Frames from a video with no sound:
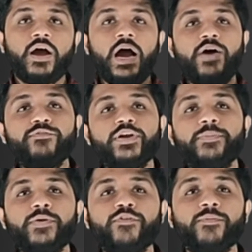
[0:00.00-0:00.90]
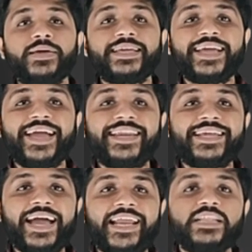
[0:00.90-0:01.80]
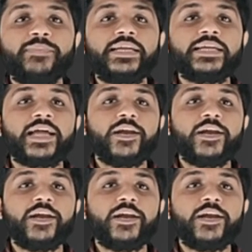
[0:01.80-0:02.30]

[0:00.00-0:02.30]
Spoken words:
After performing any arithmetic